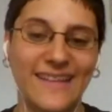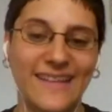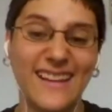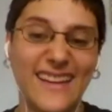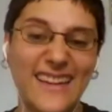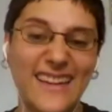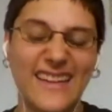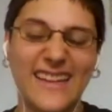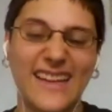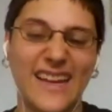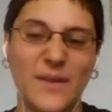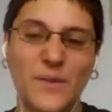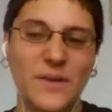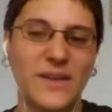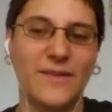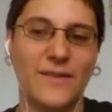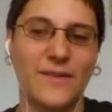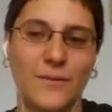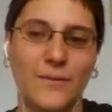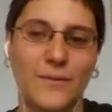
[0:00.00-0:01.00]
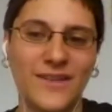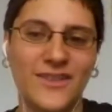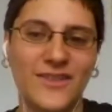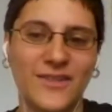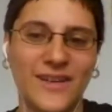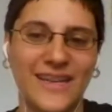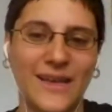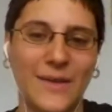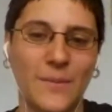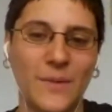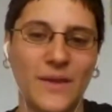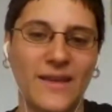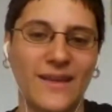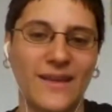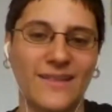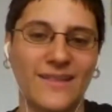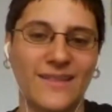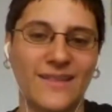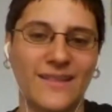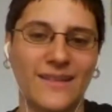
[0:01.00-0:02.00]
And secondly, I wouldn't even want to drink it
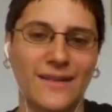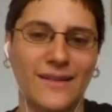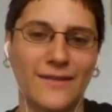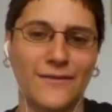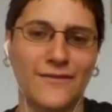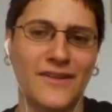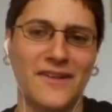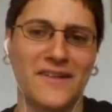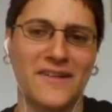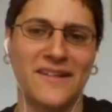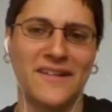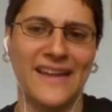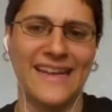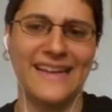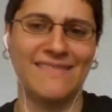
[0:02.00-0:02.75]
because of, you know,